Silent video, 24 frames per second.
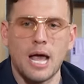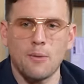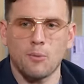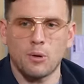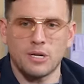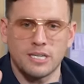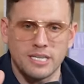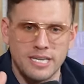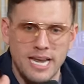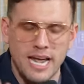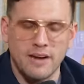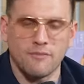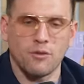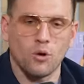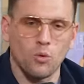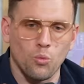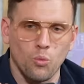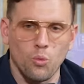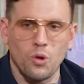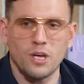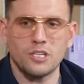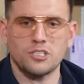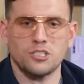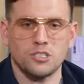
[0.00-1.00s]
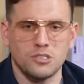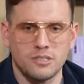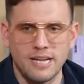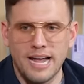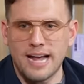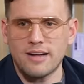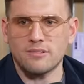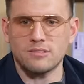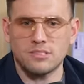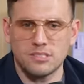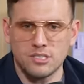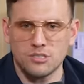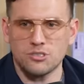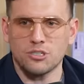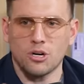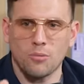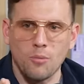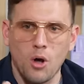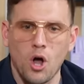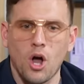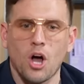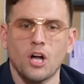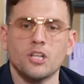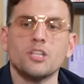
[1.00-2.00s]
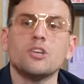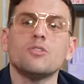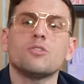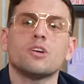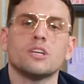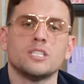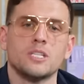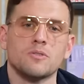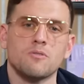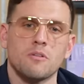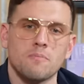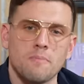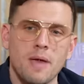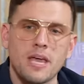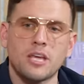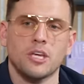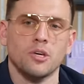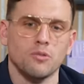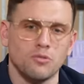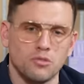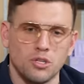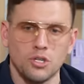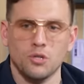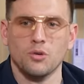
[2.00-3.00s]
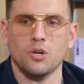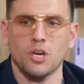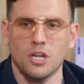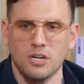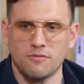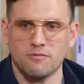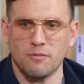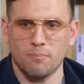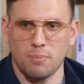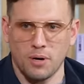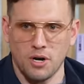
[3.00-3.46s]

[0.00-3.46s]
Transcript: I would never wish Down syndrome on you because it would make you too good of a